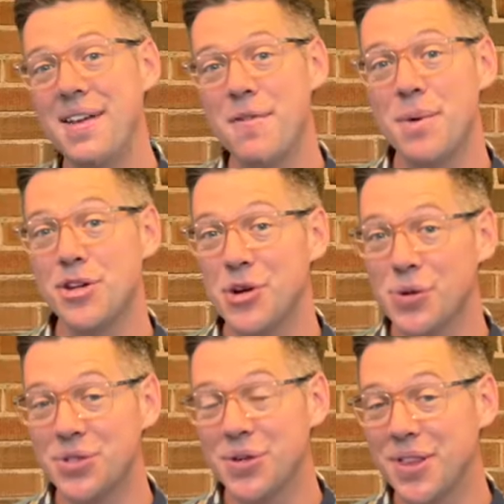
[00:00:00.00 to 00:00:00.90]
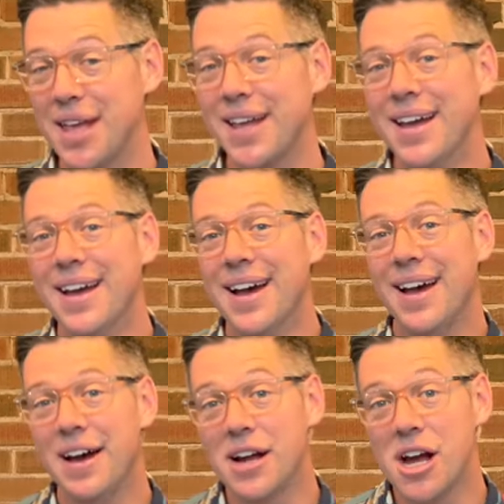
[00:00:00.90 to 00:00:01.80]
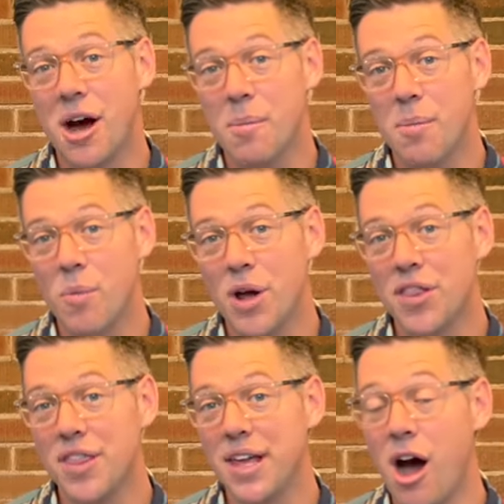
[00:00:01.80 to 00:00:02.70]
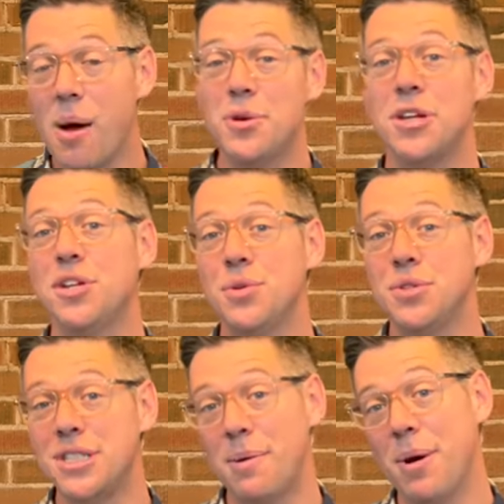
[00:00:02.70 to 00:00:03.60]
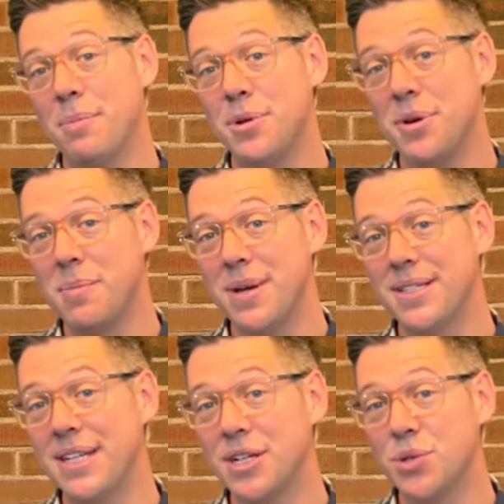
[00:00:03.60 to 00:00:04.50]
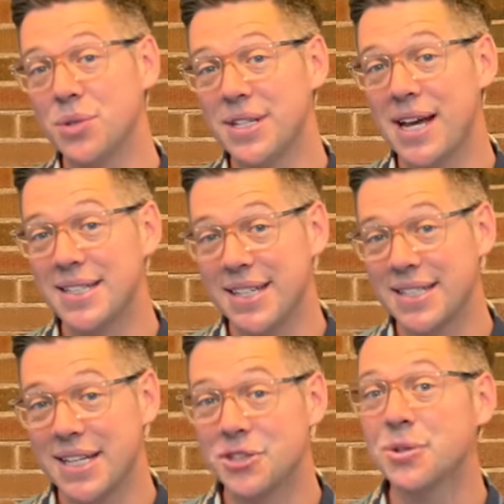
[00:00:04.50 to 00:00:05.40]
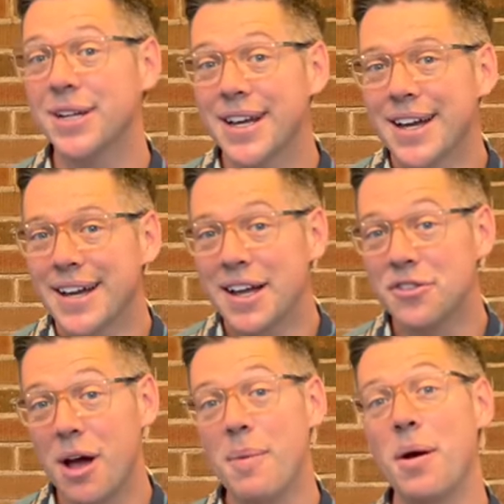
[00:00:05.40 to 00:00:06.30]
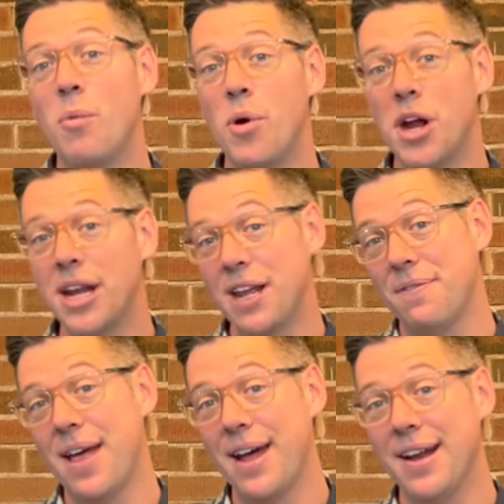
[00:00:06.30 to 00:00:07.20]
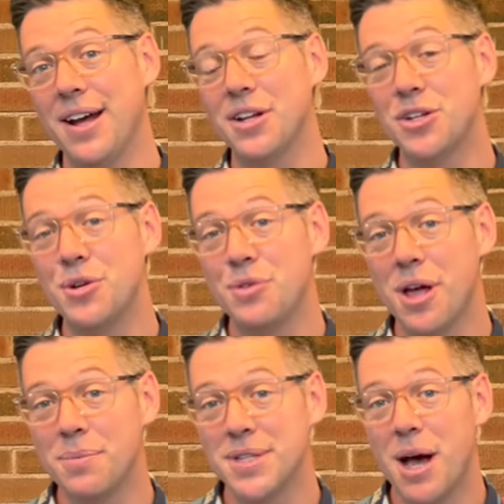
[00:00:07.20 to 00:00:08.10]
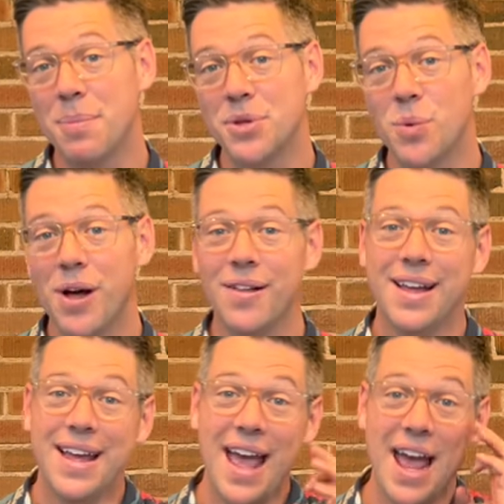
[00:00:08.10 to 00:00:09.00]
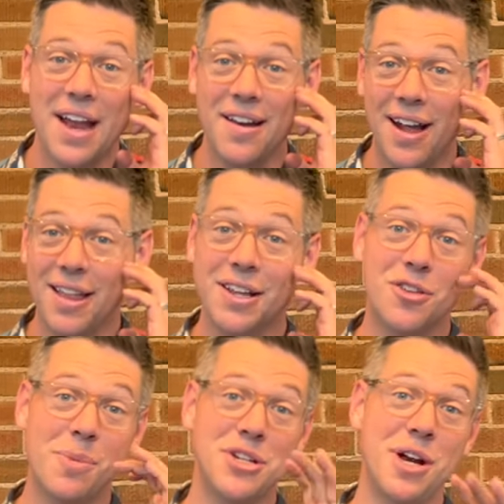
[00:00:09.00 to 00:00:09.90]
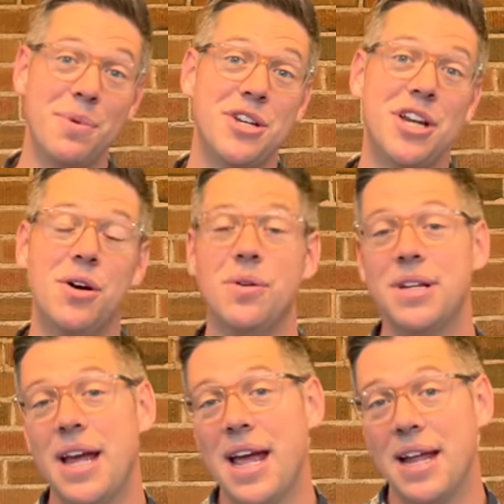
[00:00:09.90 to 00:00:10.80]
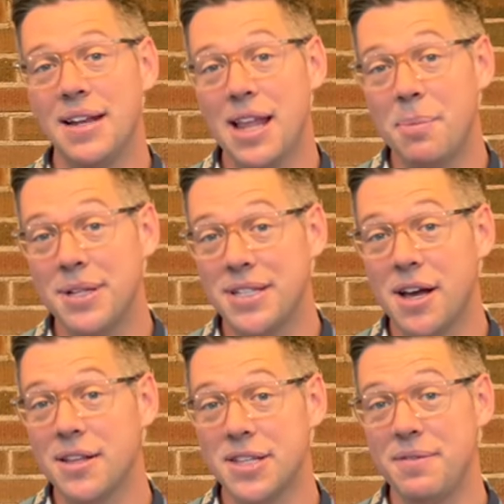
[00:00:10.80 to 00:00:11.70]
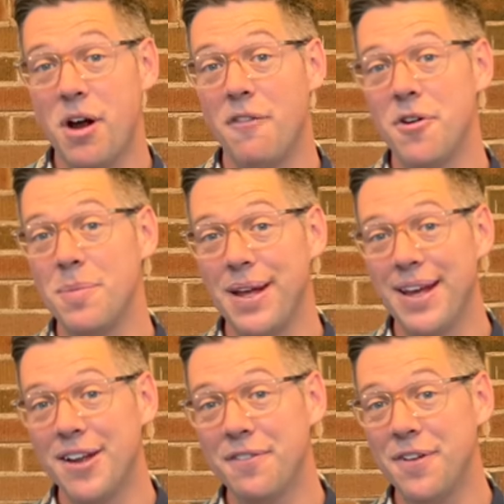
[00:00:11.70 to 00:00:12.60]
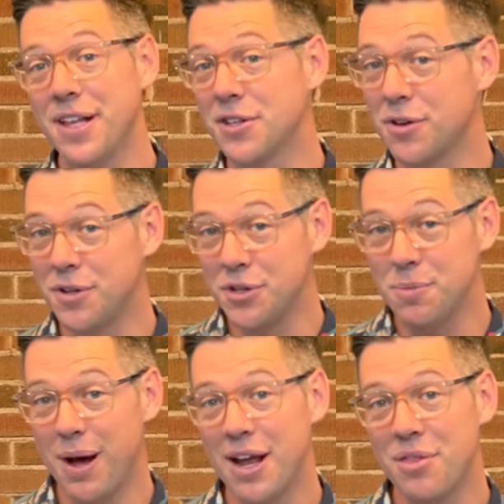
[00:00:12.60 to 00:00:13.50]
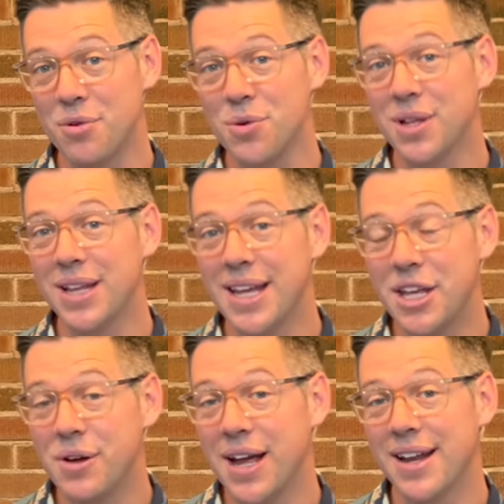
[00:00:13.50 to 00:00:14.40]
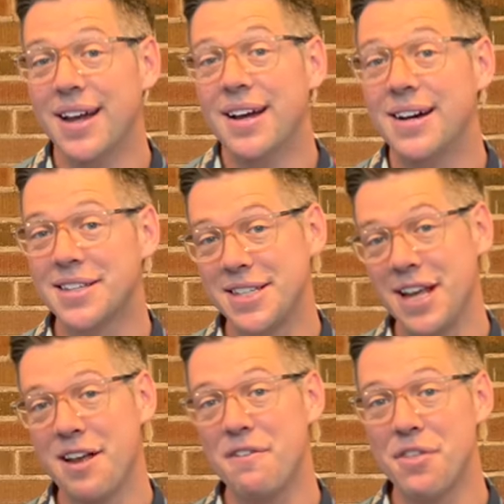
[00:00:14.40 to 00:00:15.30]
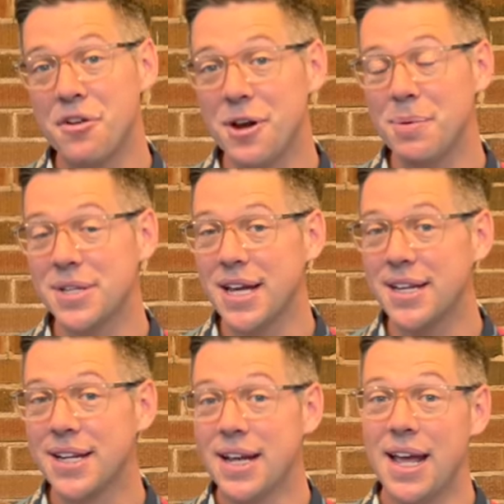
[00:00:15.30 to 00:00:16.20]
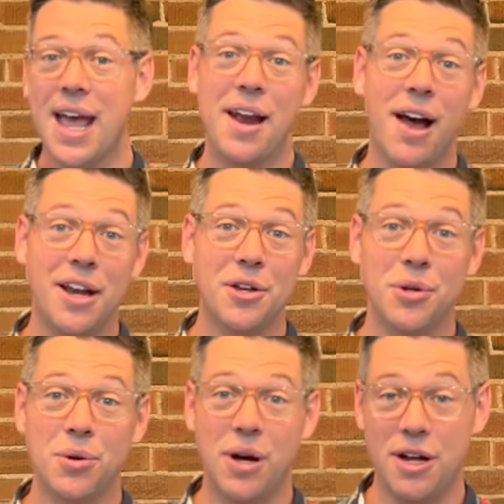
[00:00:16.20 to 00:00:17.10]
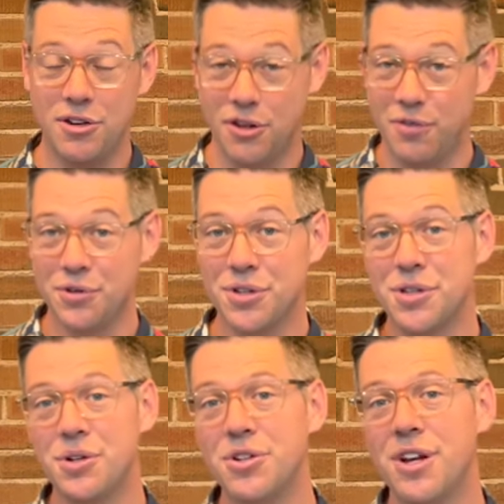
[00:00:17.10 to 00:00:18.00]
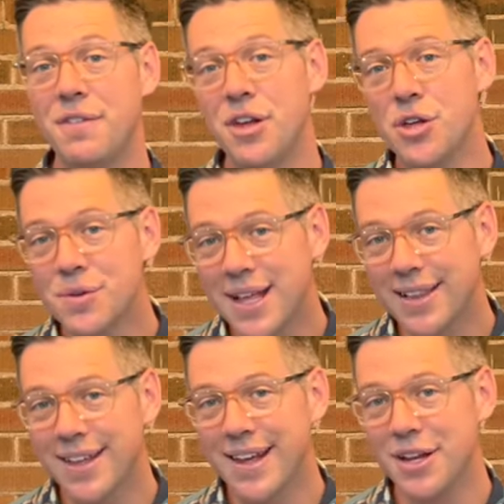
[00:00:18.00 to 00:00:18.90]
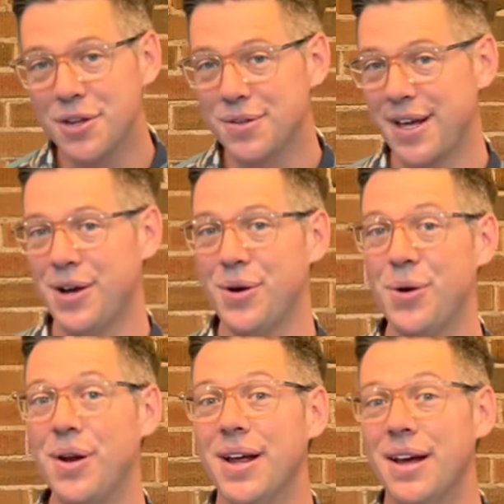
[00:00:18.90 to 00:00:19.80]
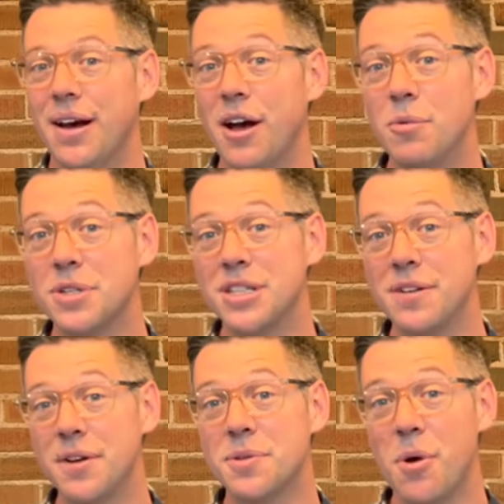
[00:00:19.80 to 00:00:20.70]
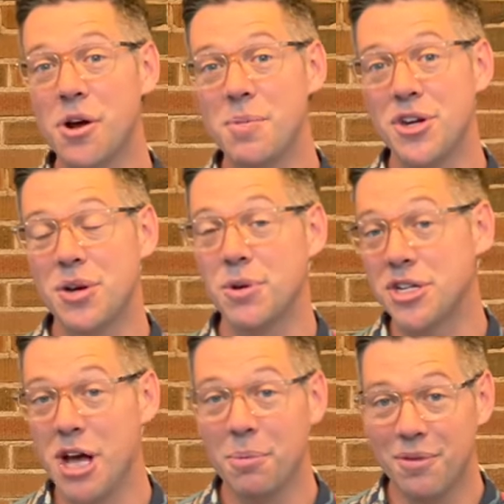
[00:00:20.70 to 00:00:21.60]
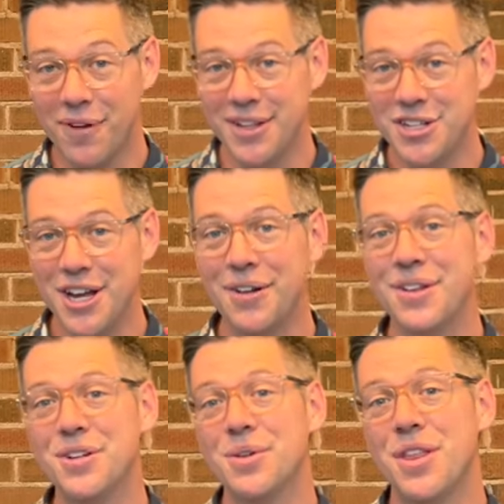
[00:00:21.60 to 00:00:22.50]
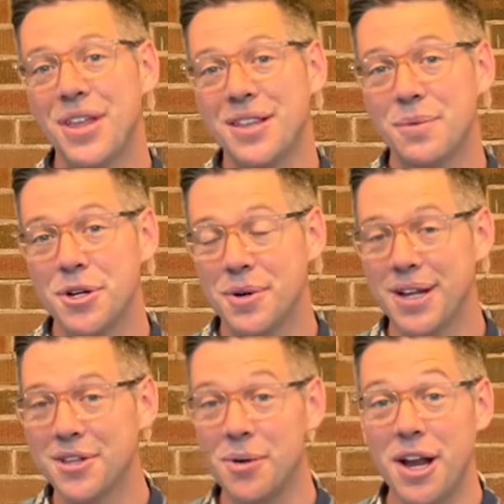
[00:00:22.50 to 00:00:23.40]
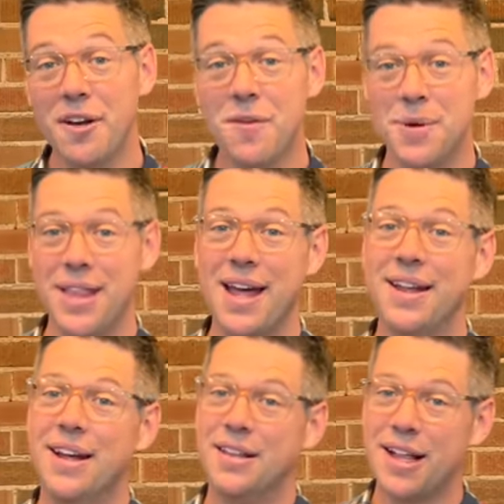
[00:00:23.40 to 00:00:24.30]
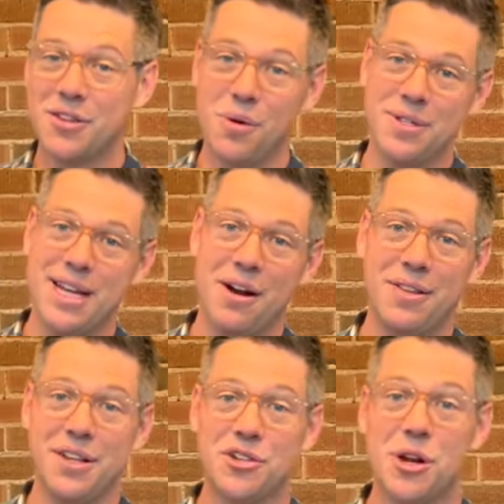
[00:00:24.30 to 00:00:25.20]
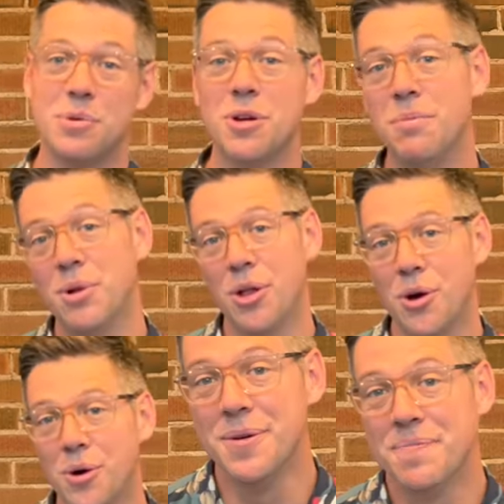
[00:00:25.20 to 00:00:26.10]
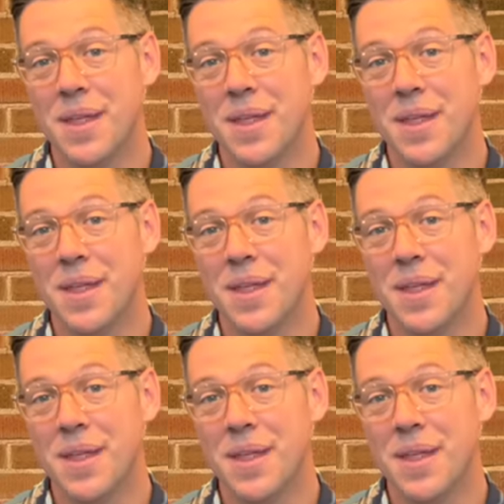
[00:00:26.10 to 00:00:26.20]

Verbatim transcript: even my Joe. So they uh, come with the option to step up to an amazing tool set as an accessory. And so I'm gonna give that uh, two thumbs up as well. And I like it so much, I reached out and La Piazza has even offered me an affiliate. So if you do buy through the link, you get a save 30%. And I do uh, just full disclosure, if you use that link and use that code, uh, receive a small commission, which helps fund the channel and do the things that we're doing. So enough about that. That's always down in the description below.